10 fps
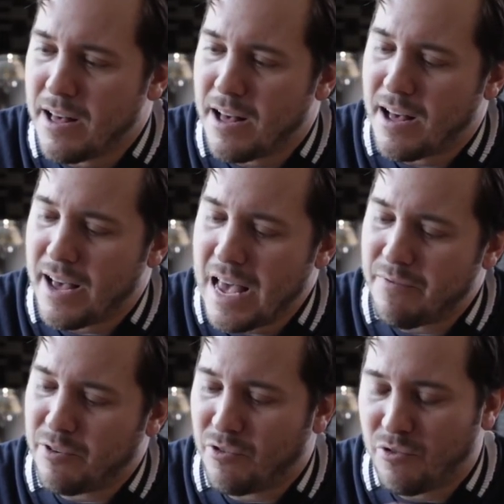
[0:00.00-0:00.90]
I
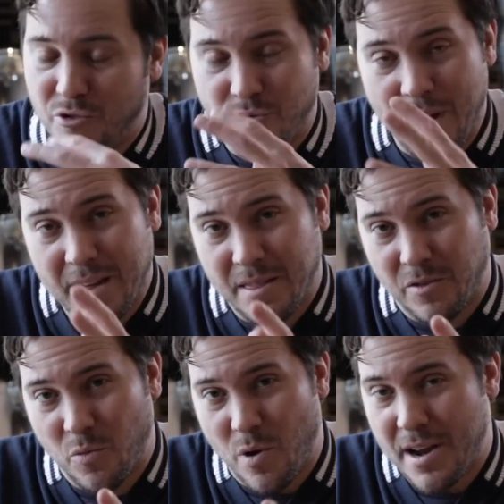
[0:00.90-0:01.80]
haven't drank
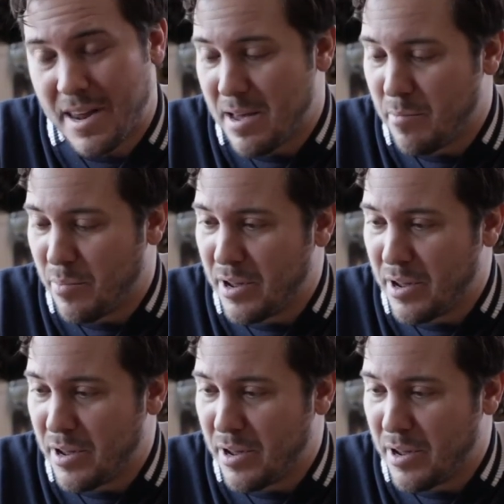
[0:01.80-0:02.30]
this wine yet,